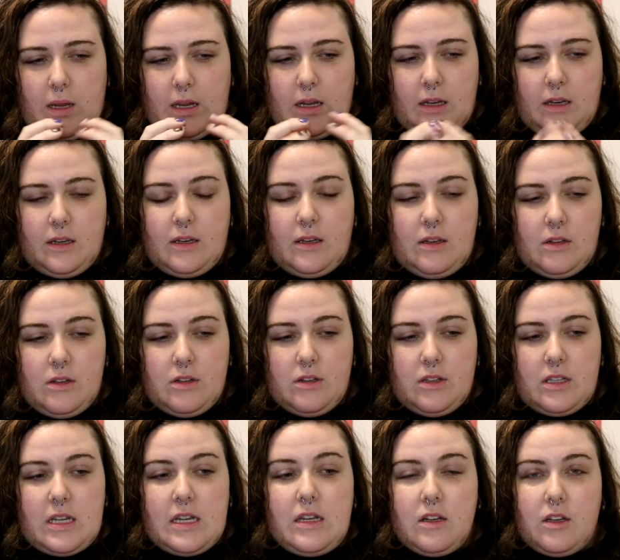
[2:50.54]
it
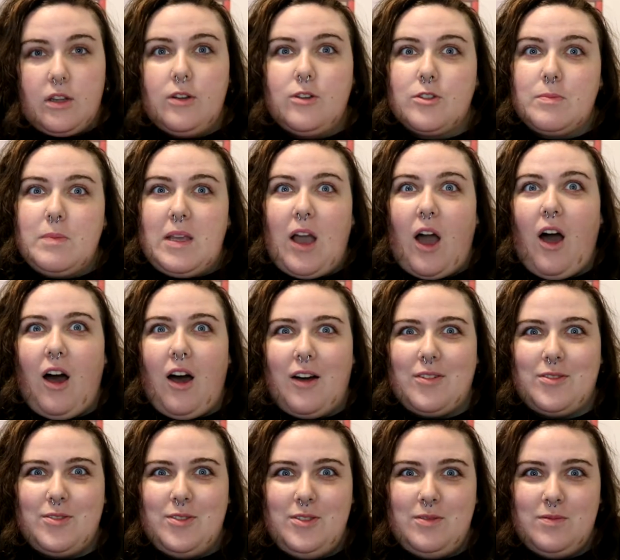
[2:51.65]
did close me
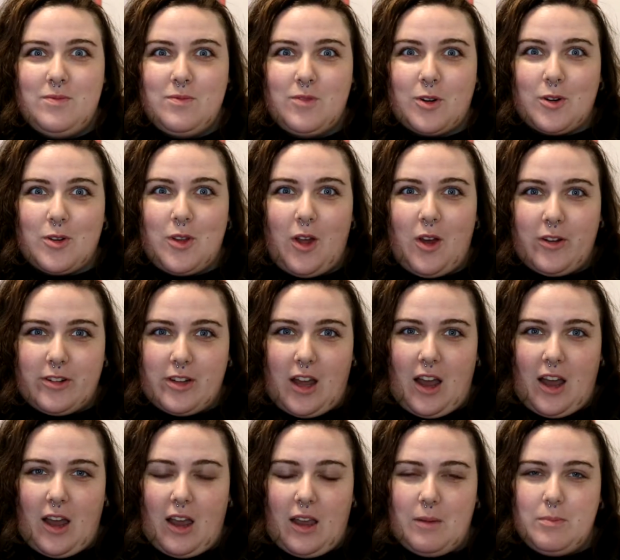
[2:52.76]
off for a long
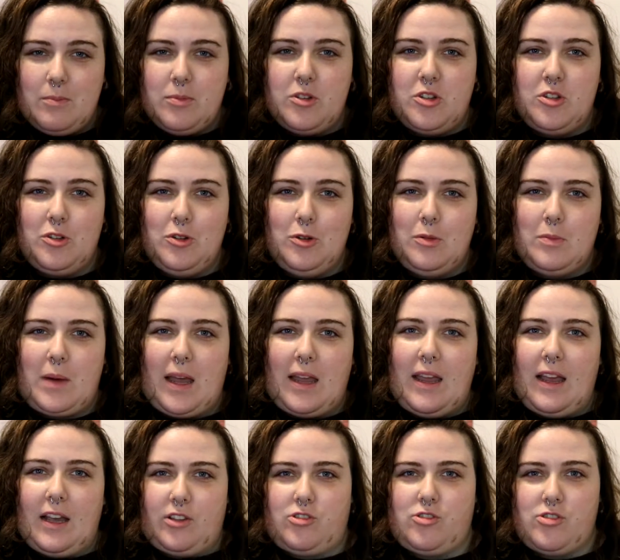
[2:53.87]
time to my
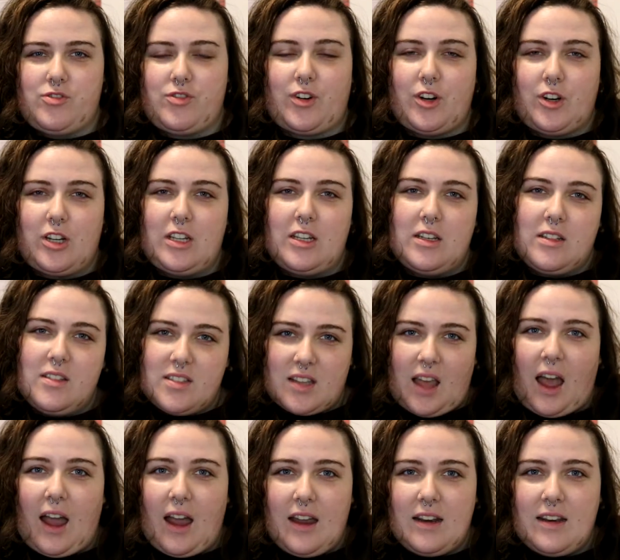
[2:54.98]
extroverted
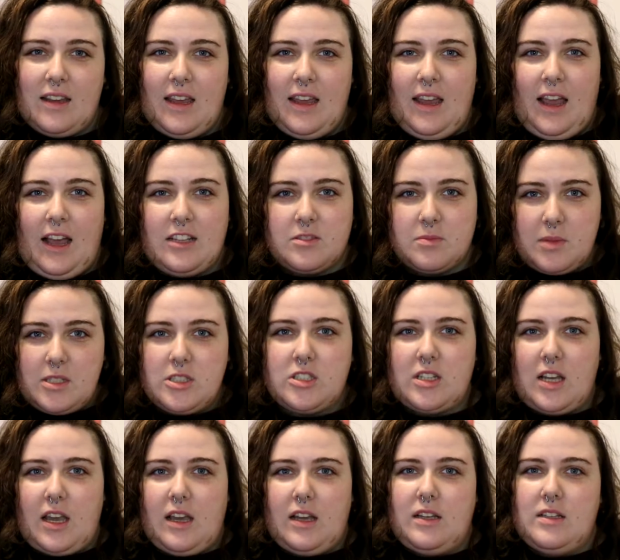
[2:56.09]
side. As much
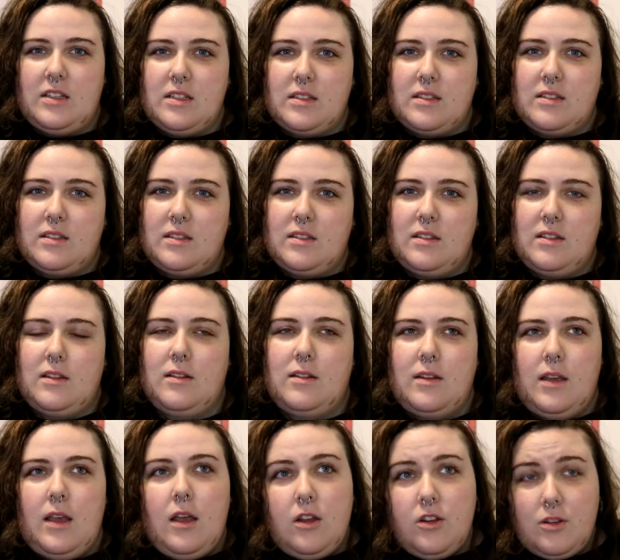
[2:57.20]
as
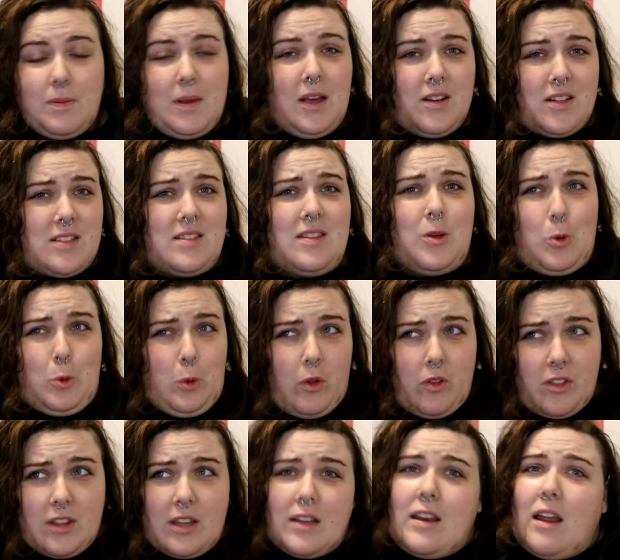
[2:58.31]
to be honest, the cool
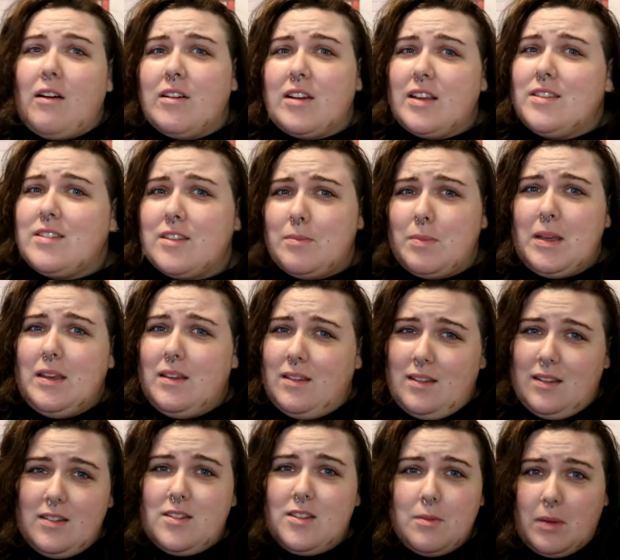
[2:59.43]
thing nowadays to be
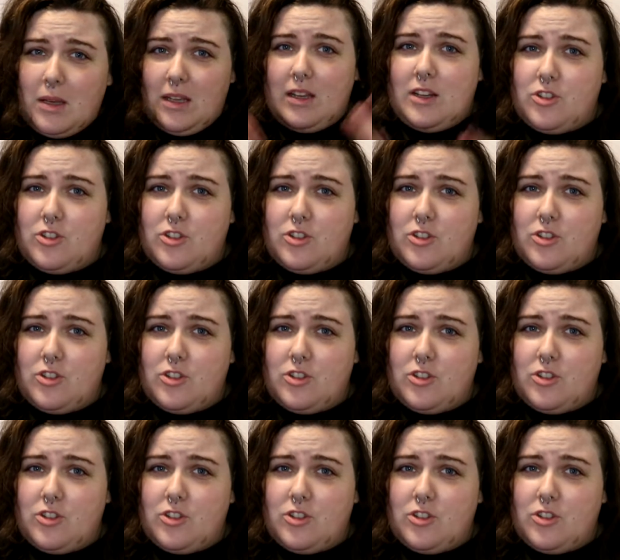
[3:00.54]
is to be